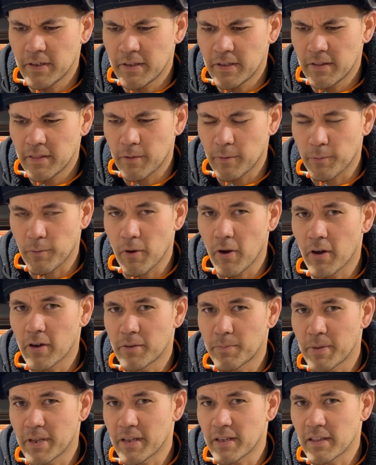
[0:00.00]
the
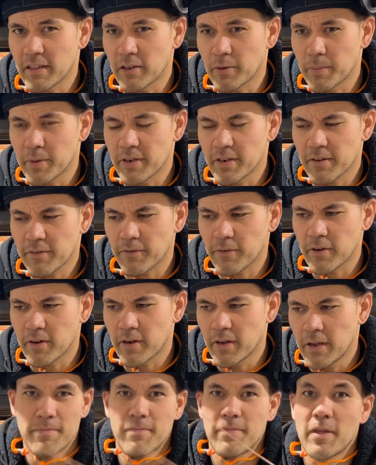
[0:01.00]
rod being a little bit different.
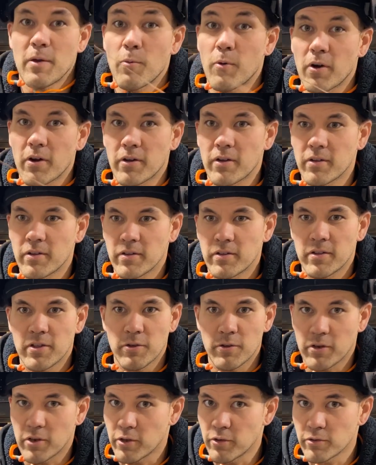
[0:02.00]
They work. You
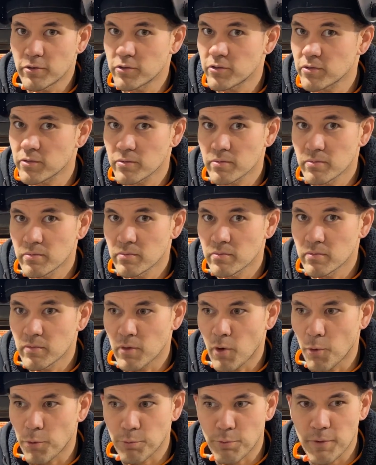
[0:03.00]
can use
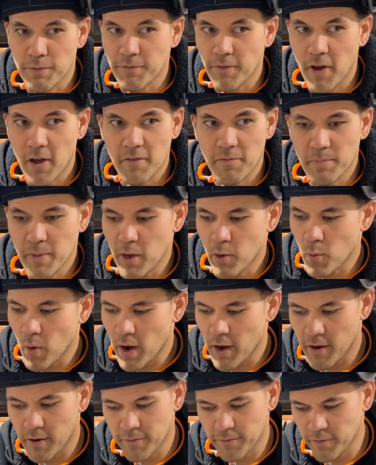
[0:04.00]
035 MIG
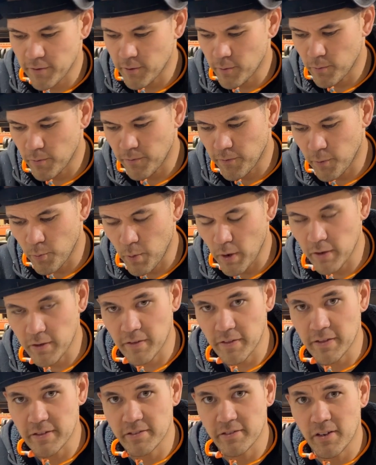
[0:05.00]
wire for
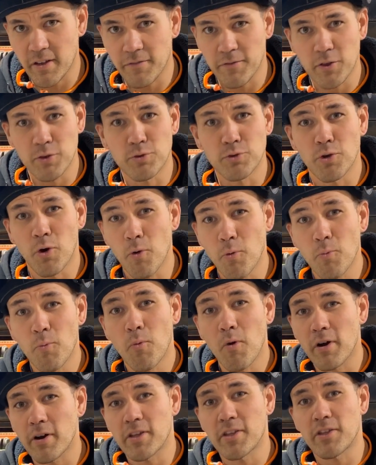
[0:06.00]
welding this stuff. You don't
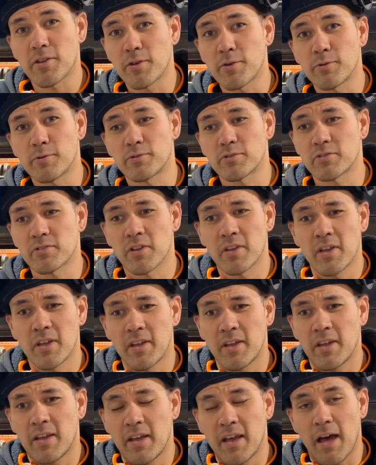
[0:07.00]
want to use
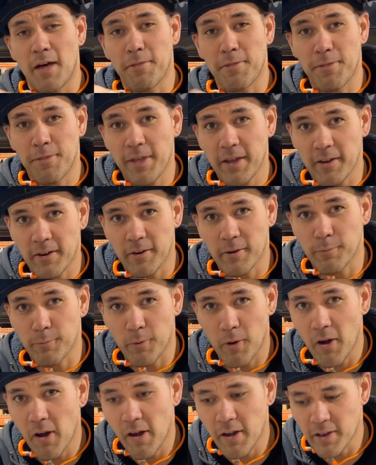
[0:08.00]
a thicker
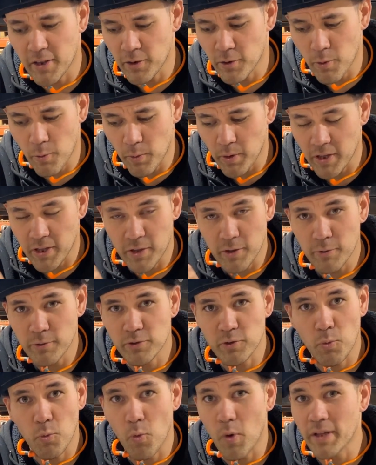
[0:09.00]
rod. You don't want to use
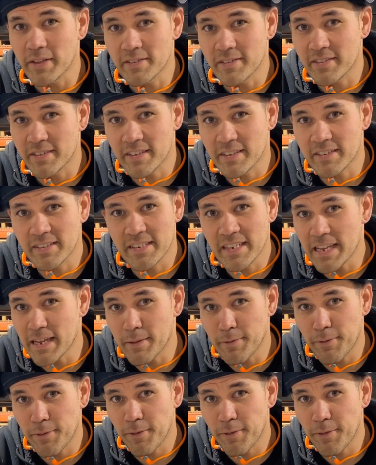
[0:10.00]
a 1/16